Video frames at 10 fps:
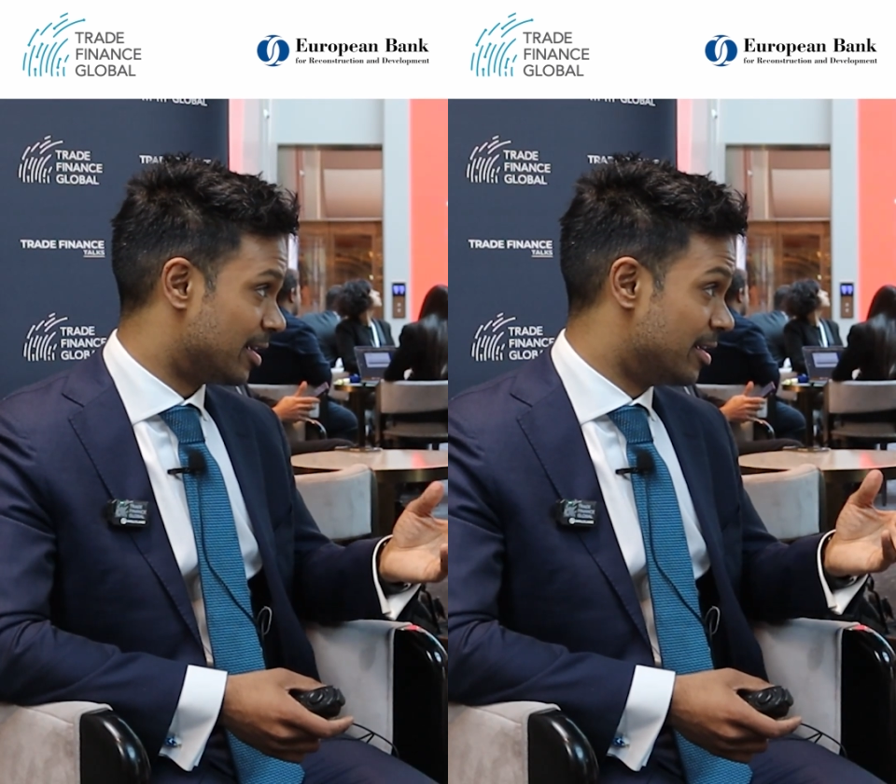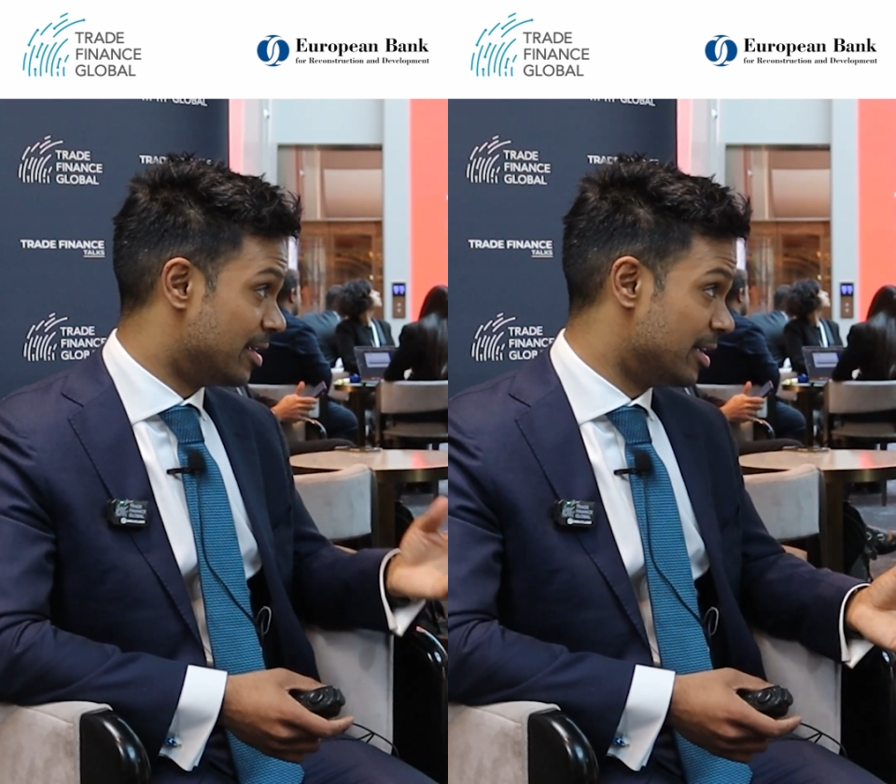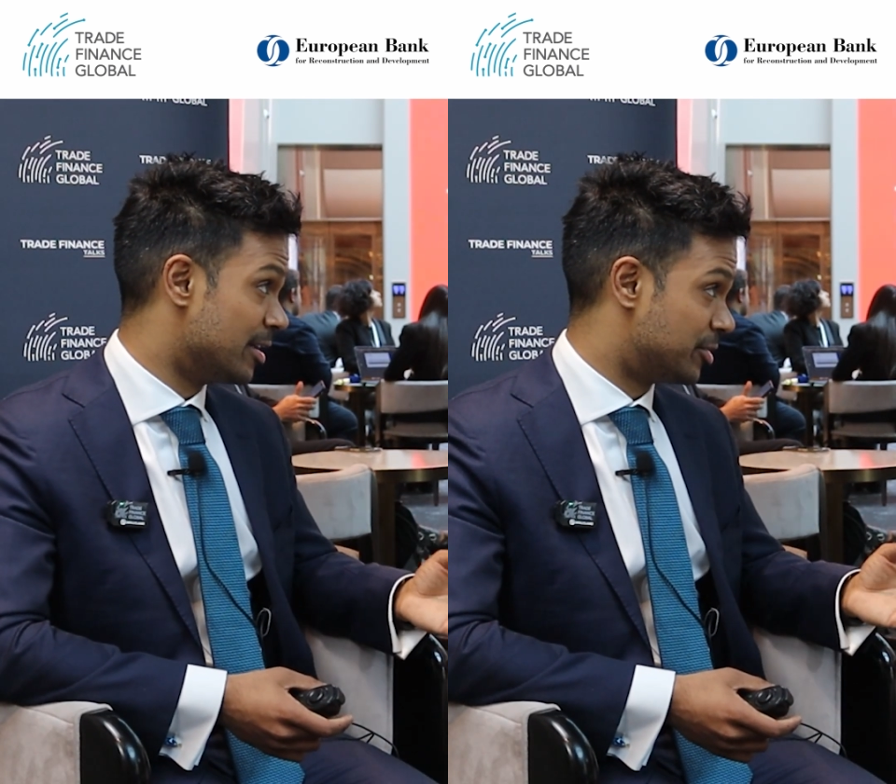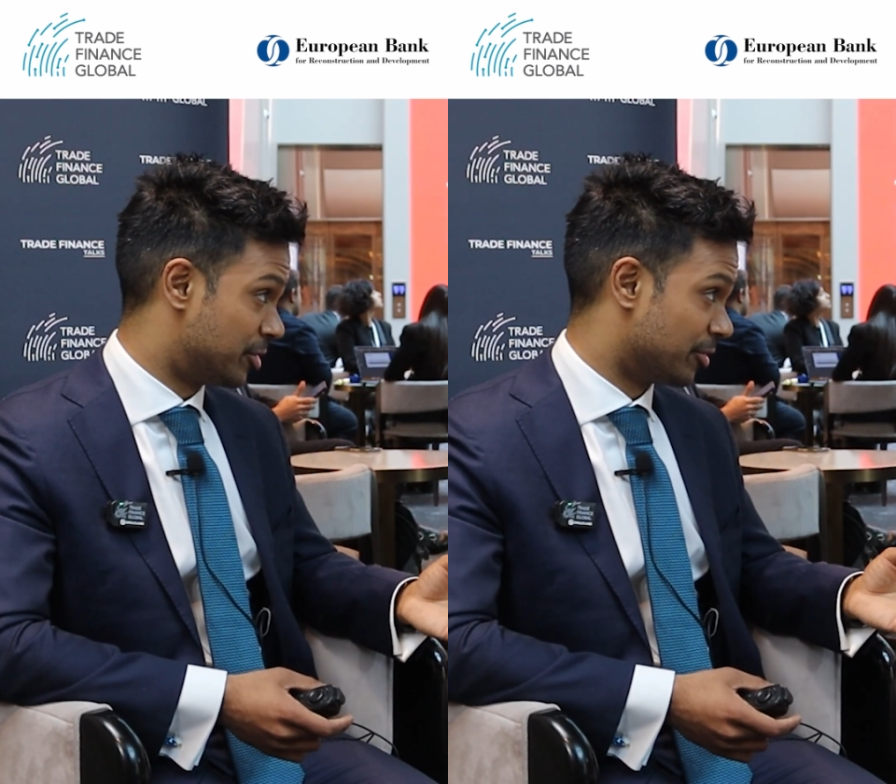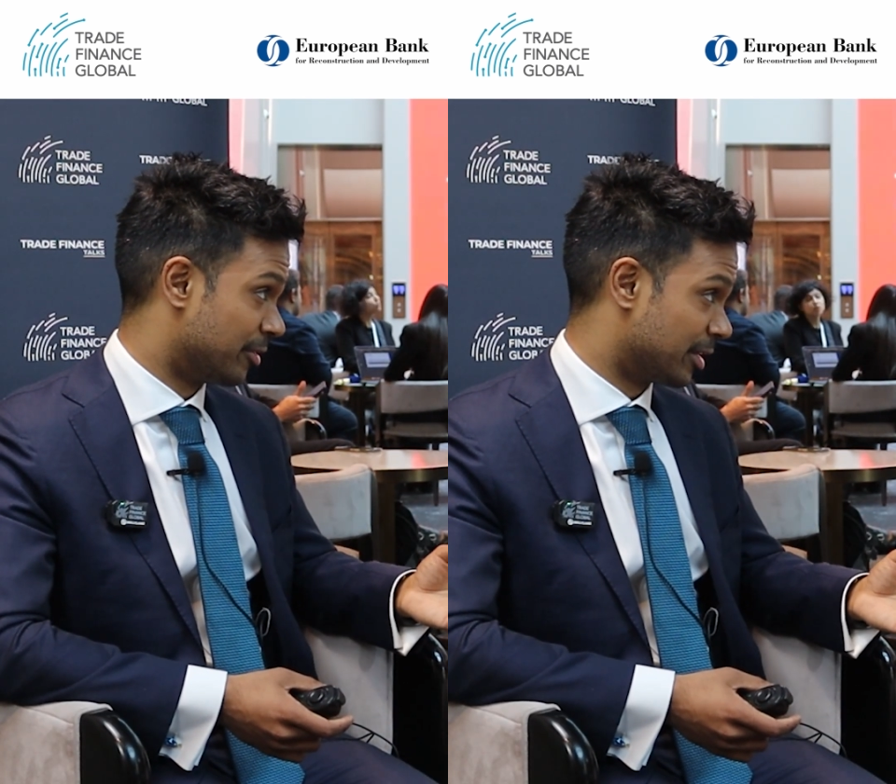and
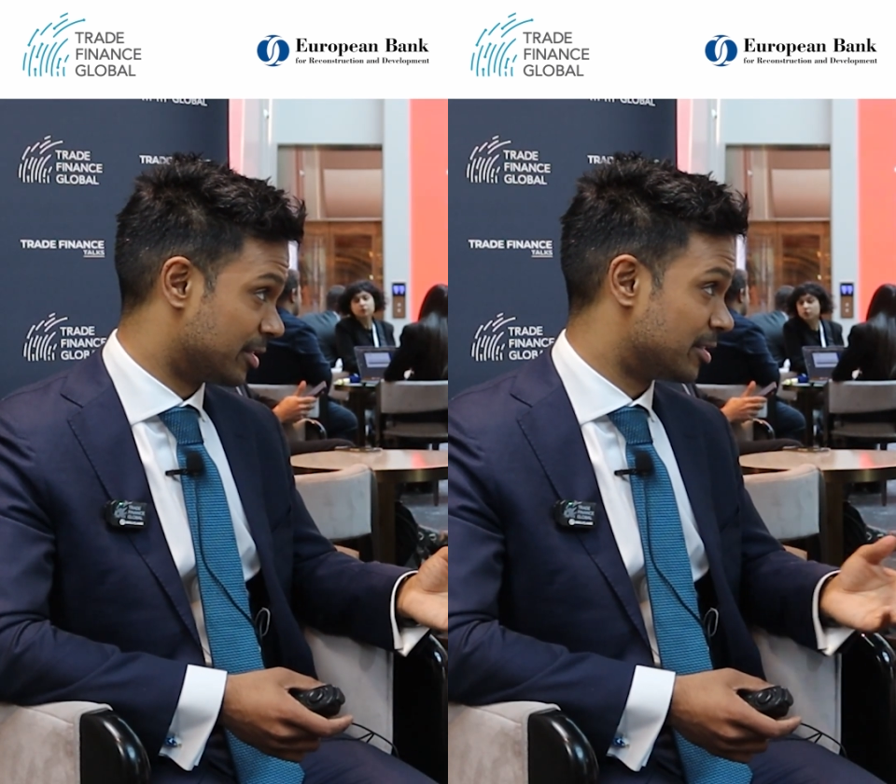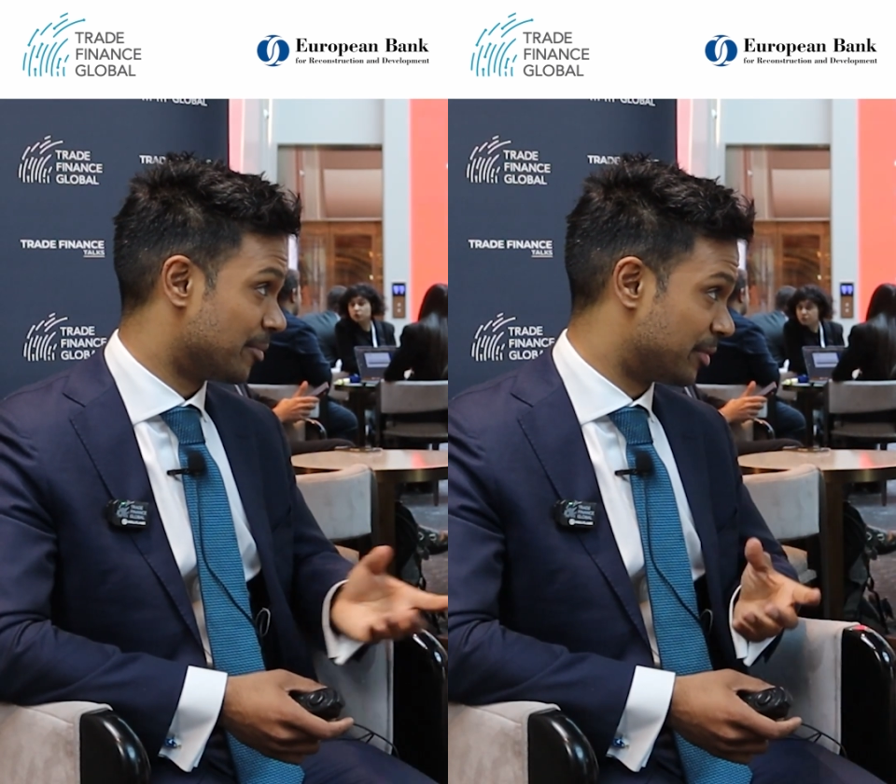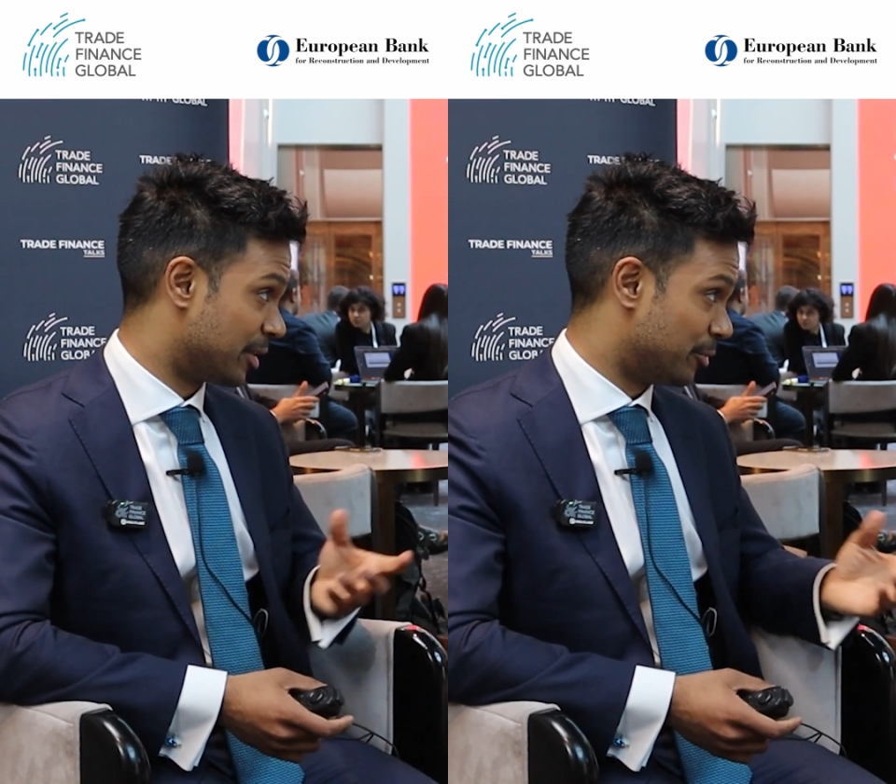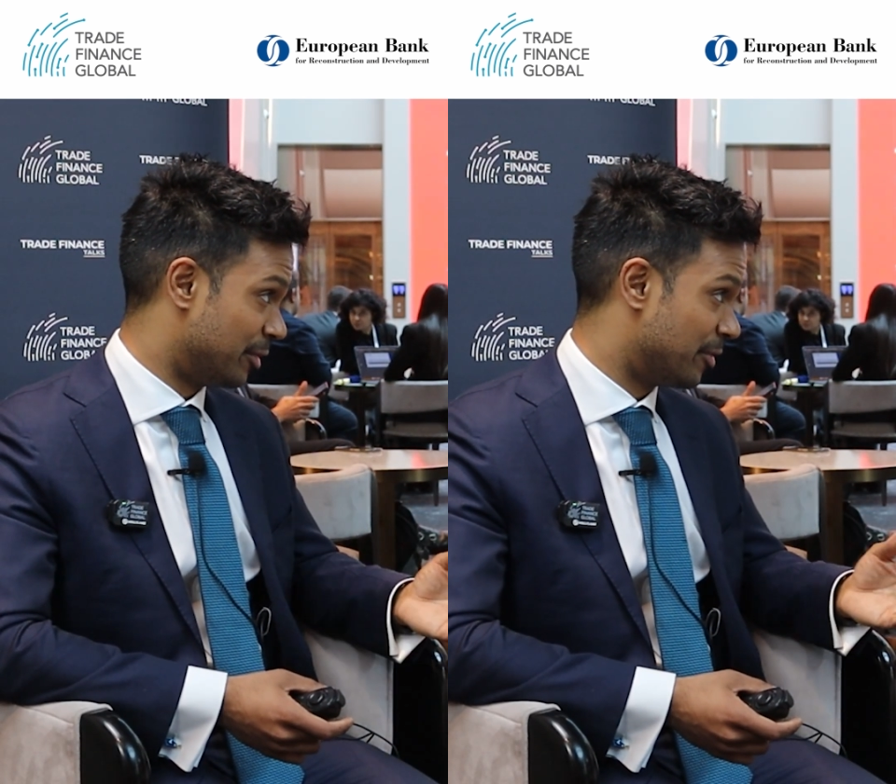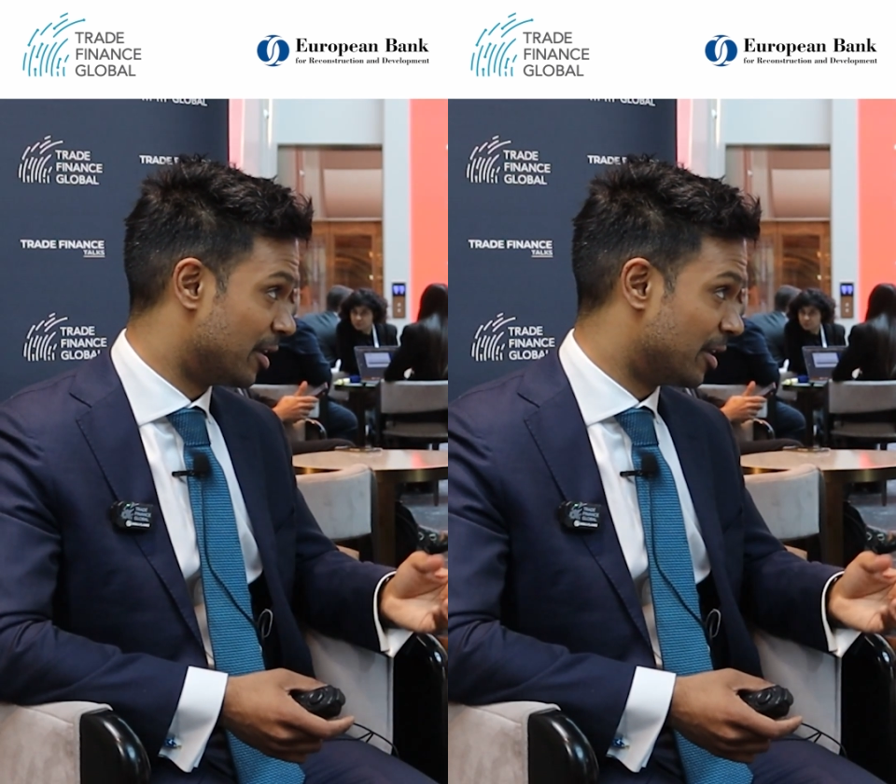nearshoring is something we've